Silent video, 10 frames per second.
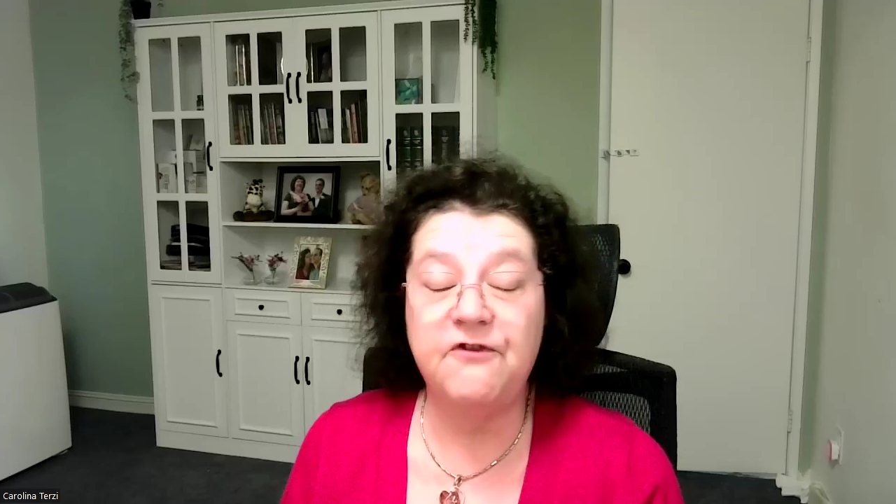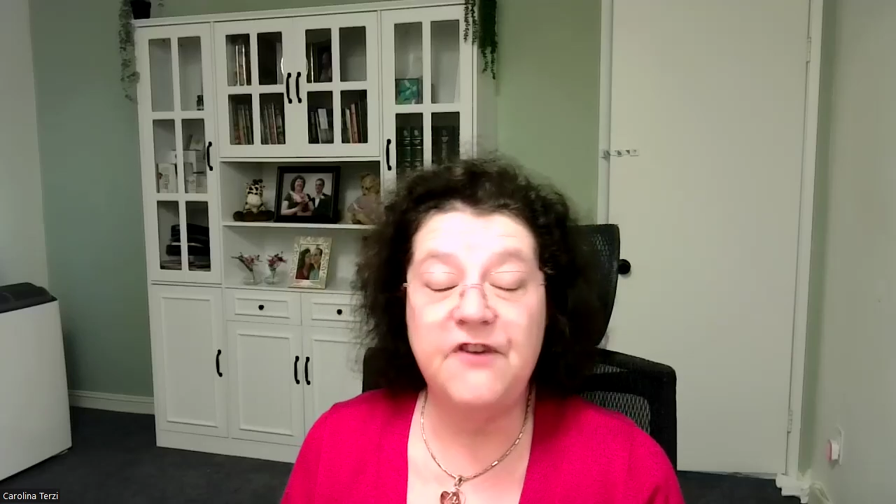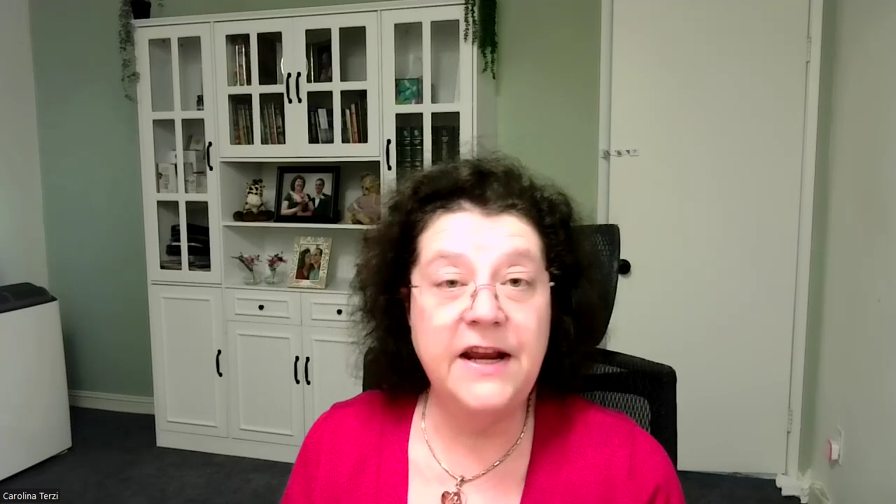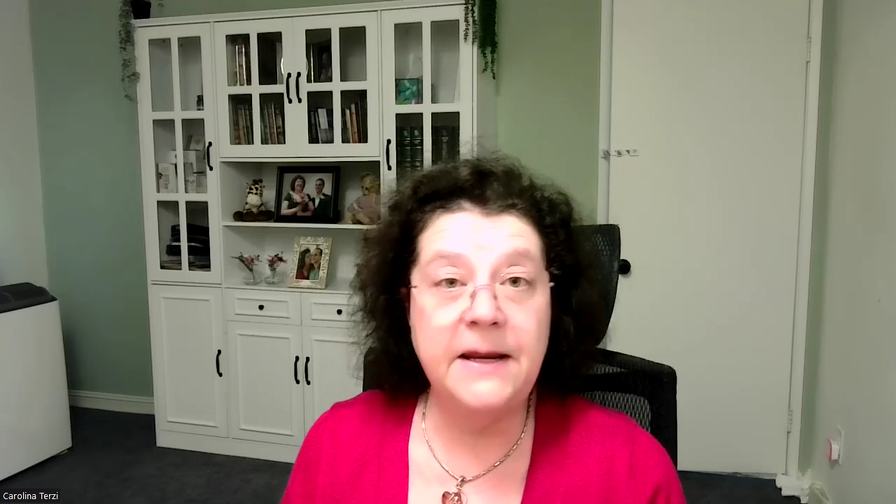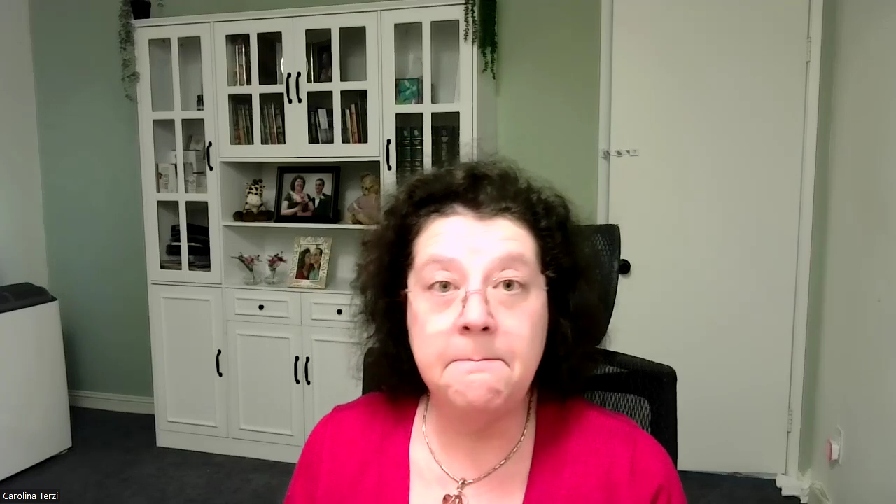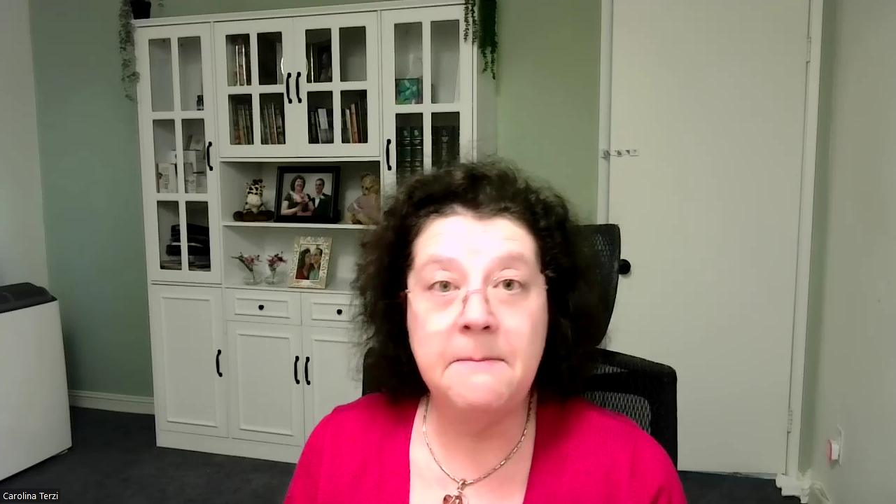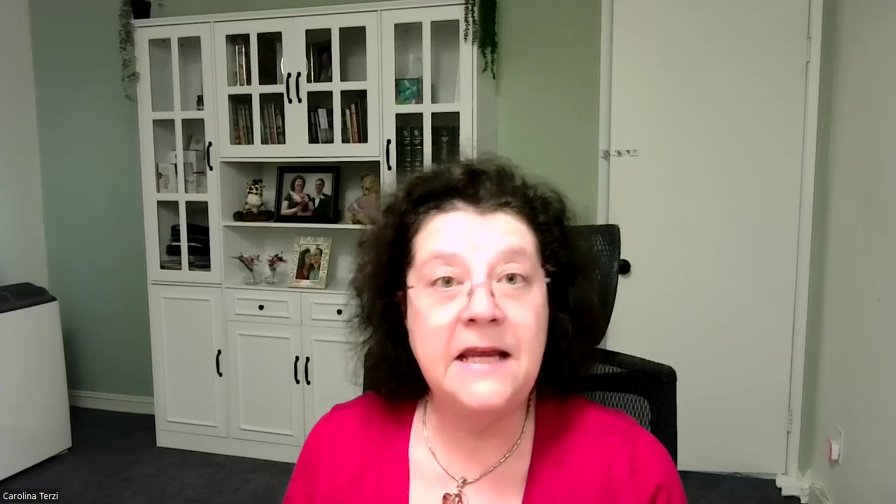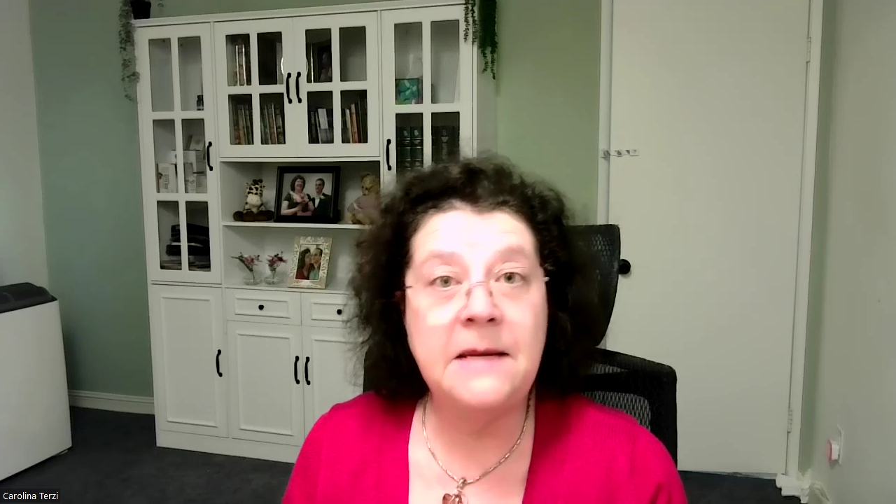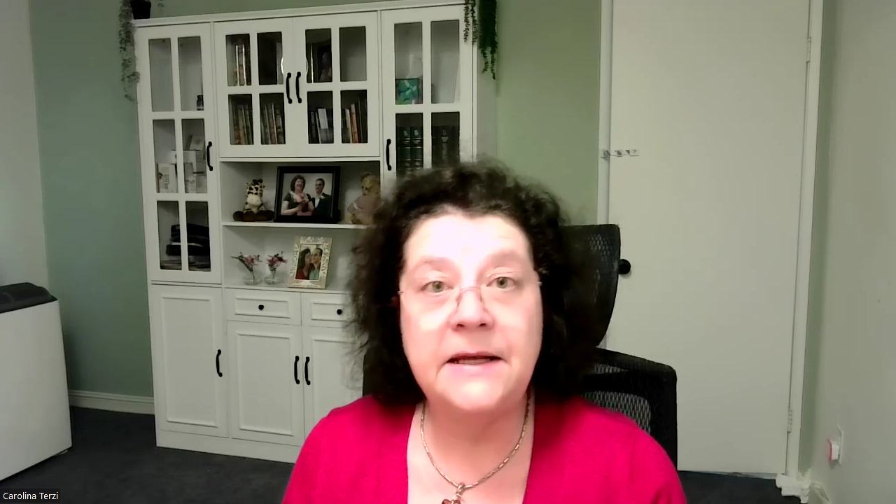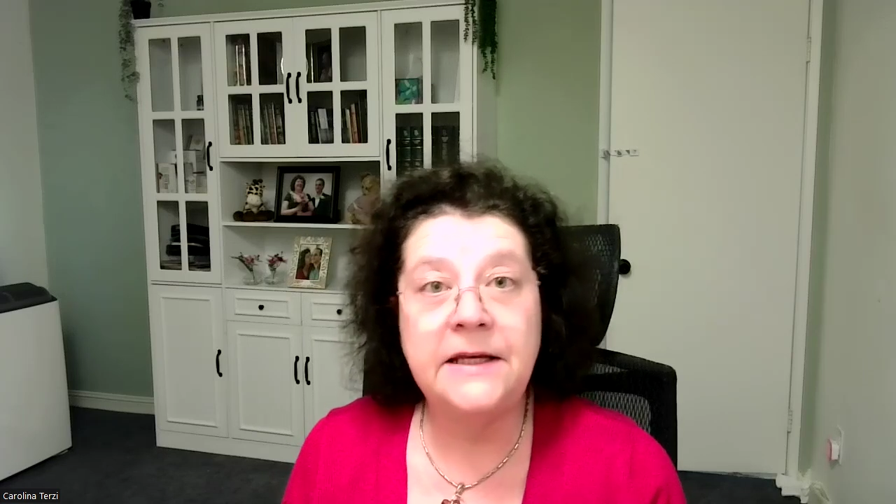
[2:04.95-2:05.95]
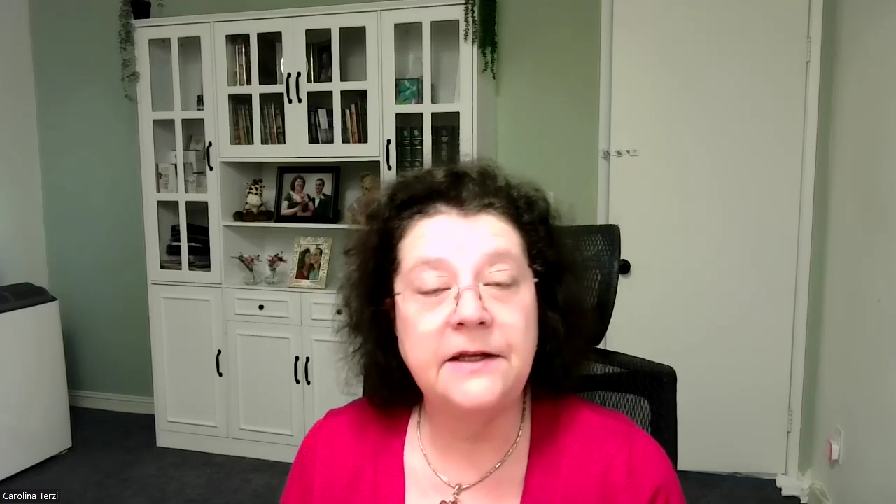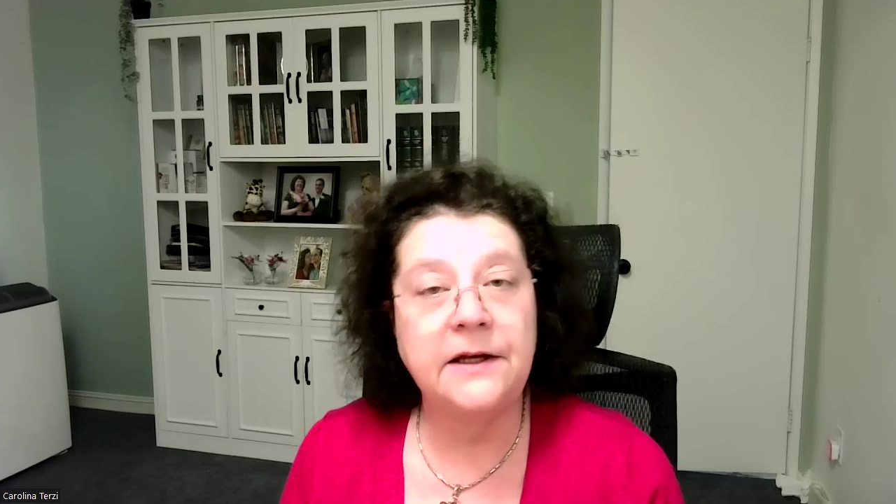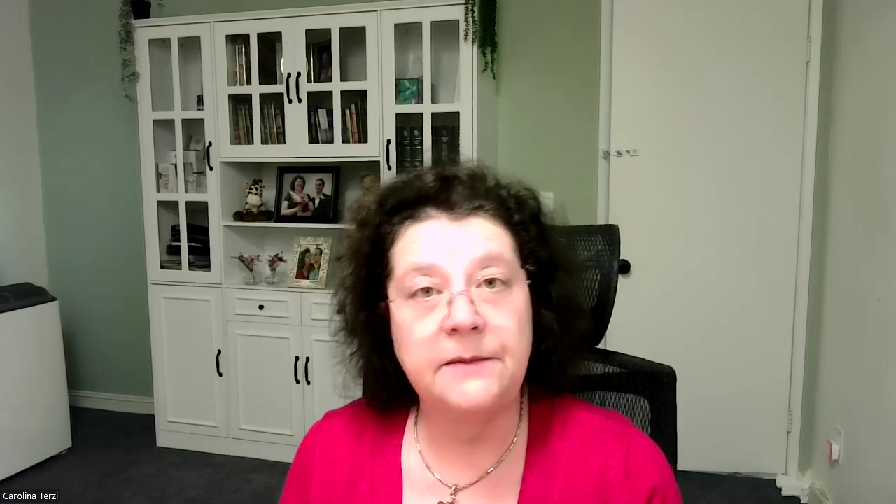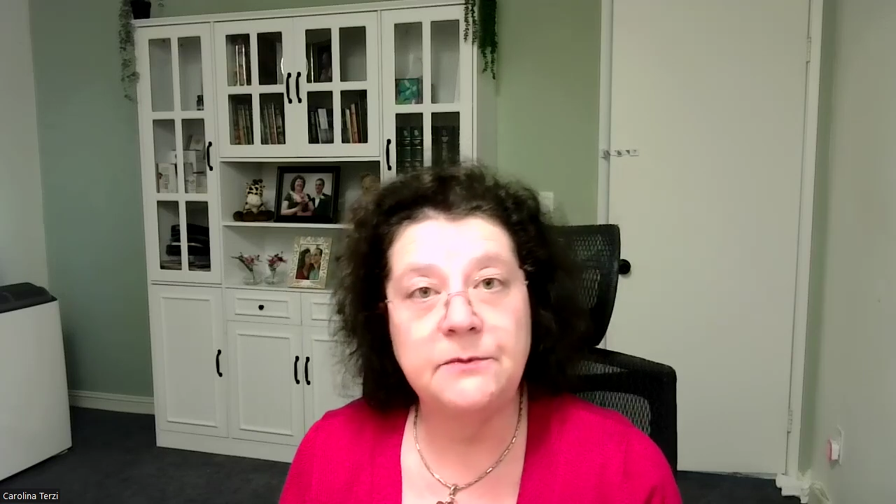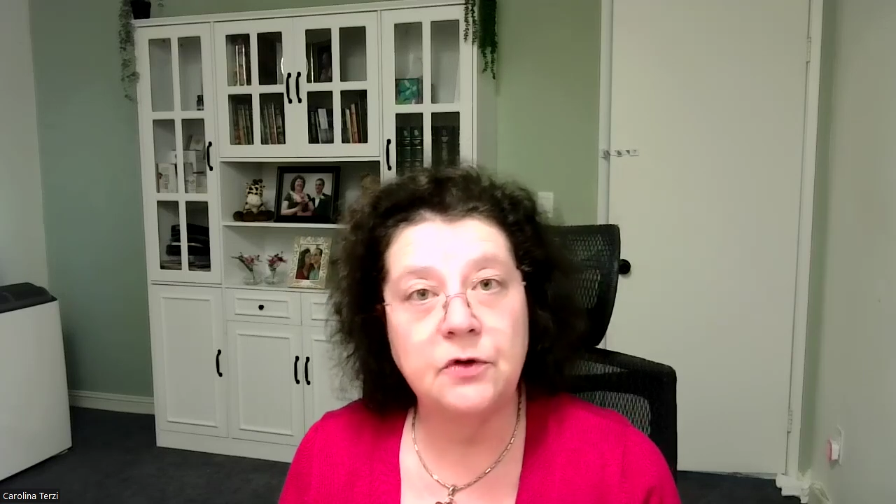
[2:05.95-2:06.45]
very many
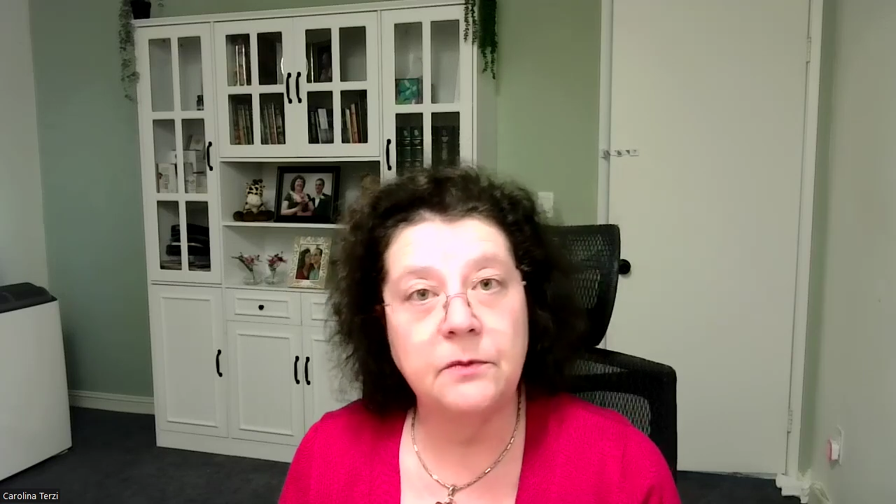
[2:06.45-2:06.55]
times